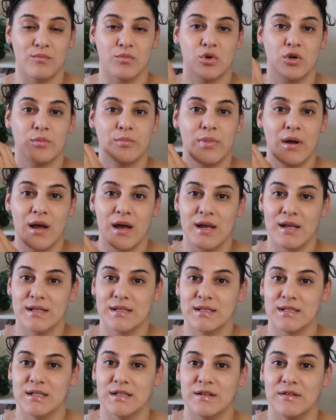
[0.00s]
more
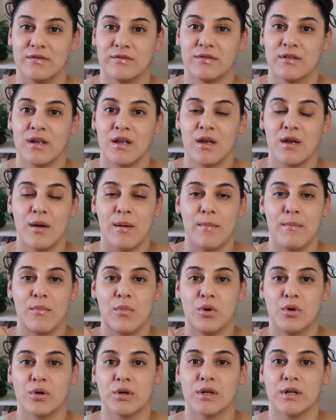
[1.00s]
positive,
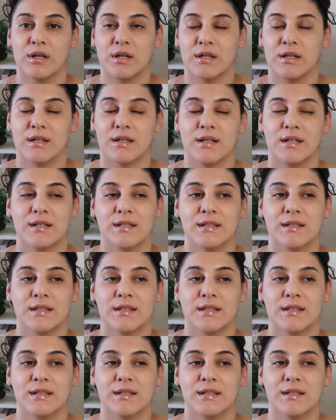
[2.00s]
more